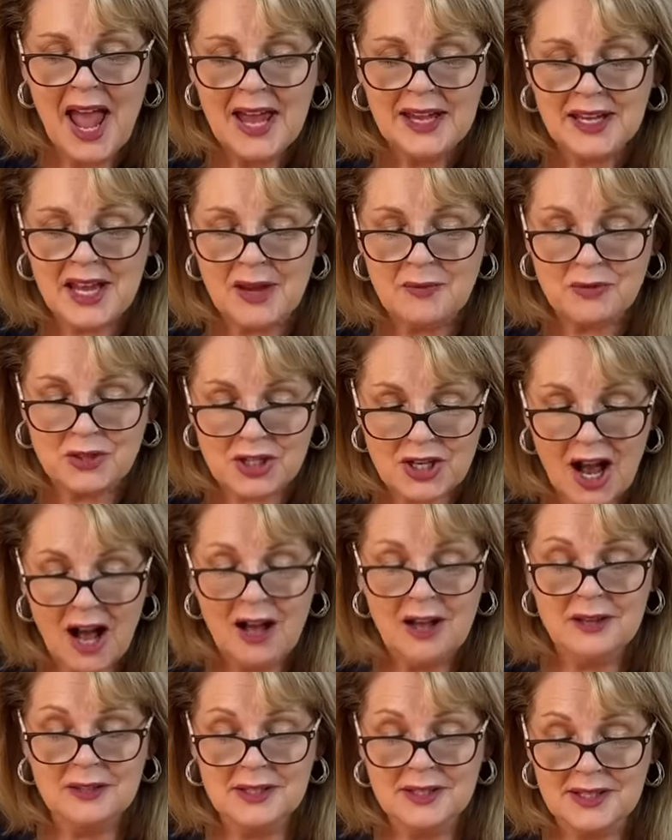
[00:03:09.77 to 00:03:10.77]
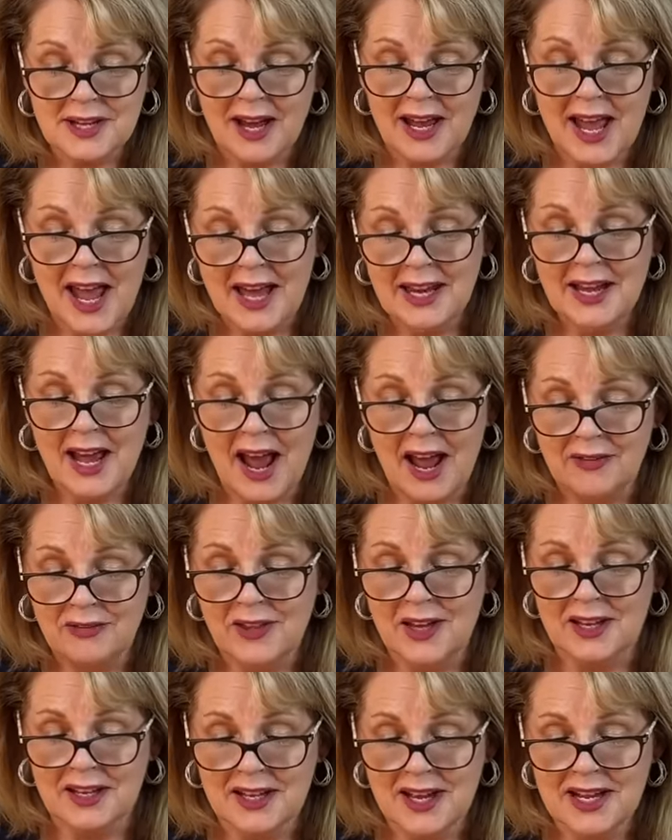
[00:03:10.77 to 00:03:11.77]
kept Charles, Diana and
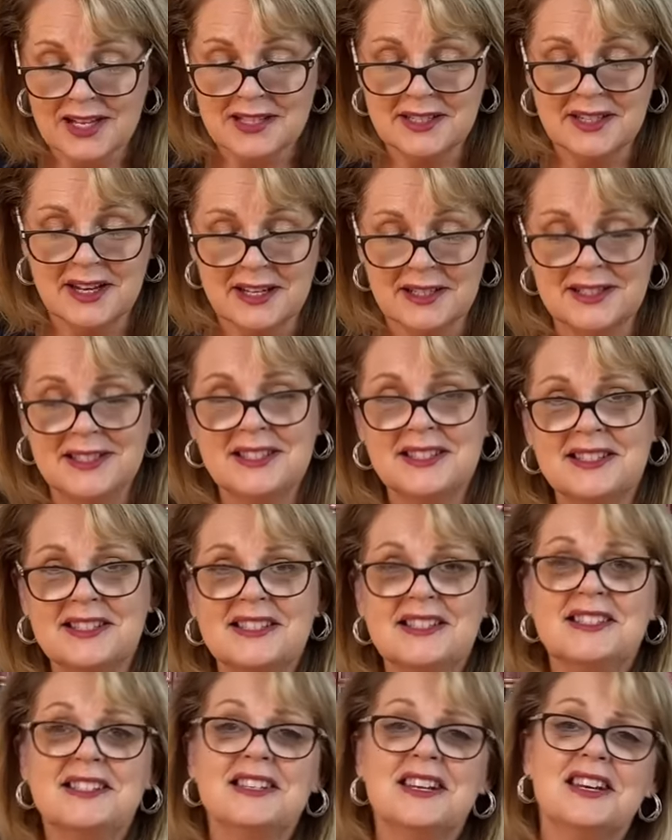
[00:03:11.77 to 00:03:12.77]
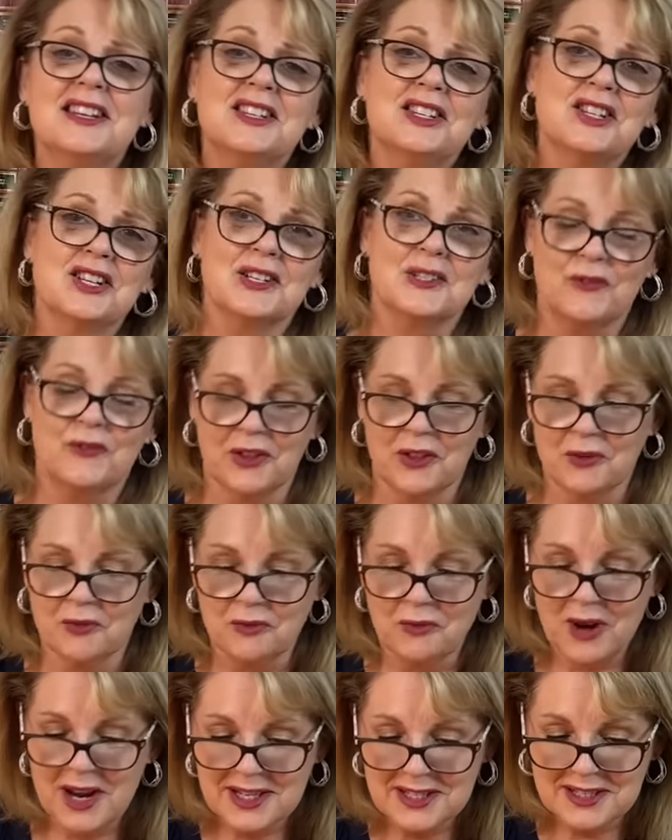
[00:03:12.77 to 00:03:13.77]
their guests in stitches for the
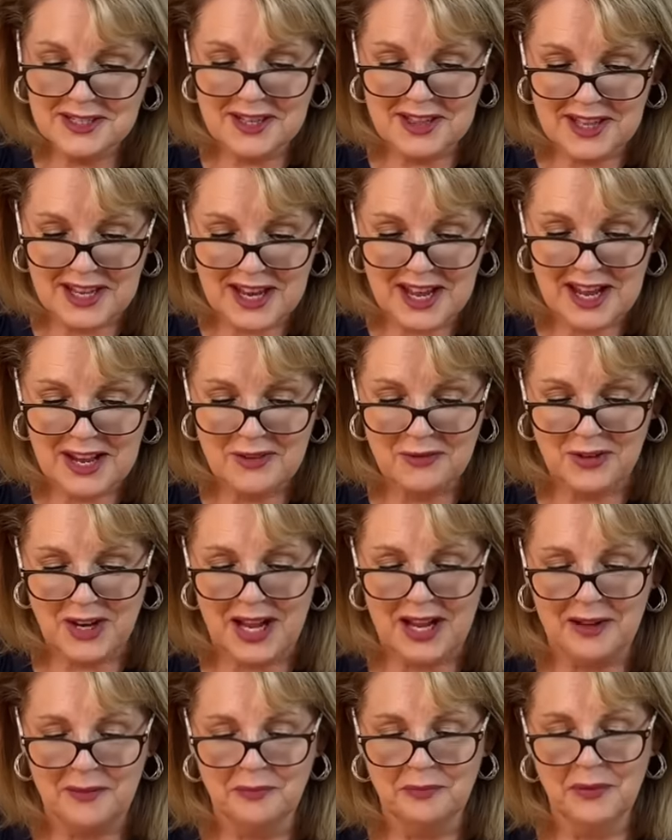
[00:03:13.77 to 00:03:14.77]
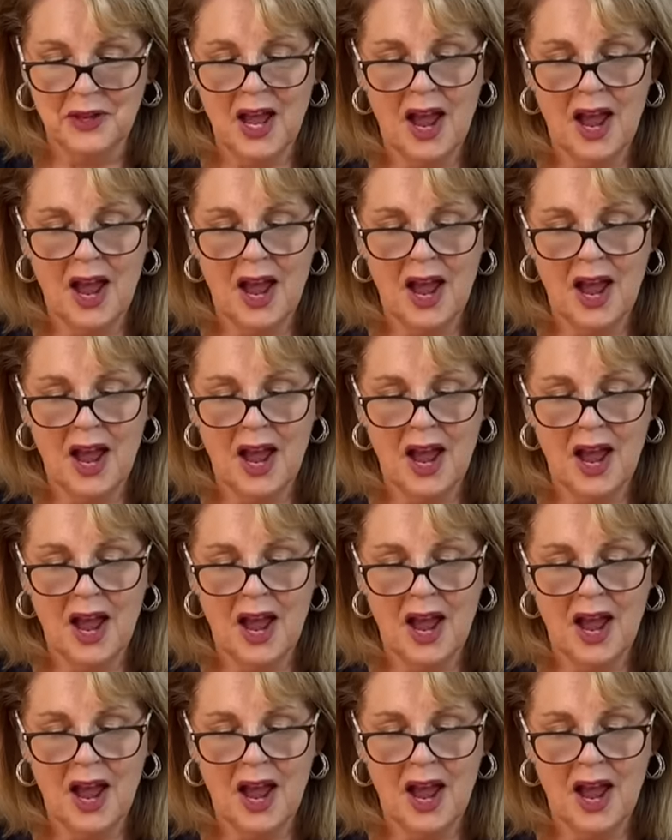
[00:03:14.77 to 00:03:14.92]
rest of the evening.